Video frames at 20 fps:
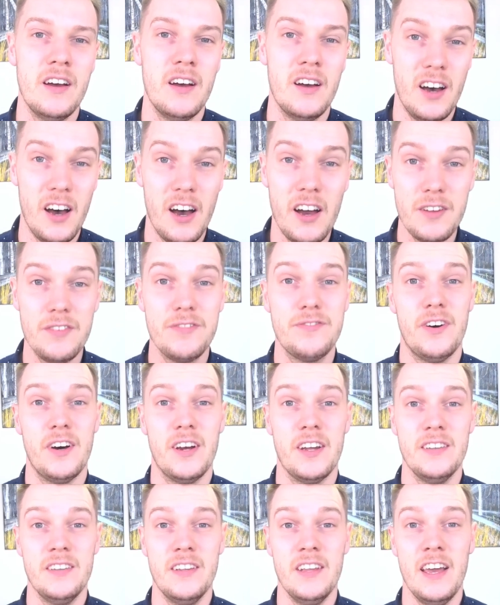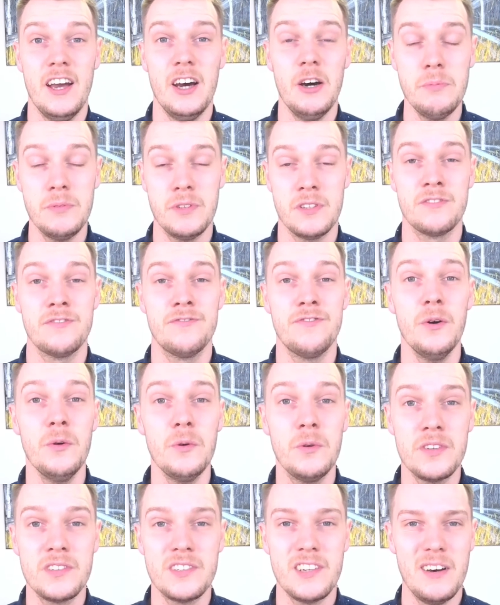I find it helps us
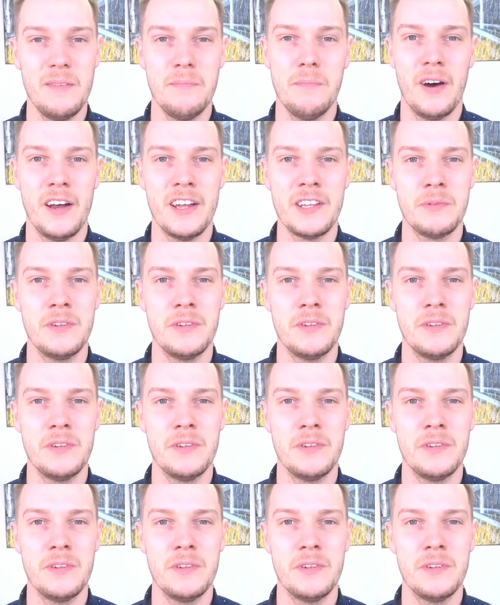focus our minds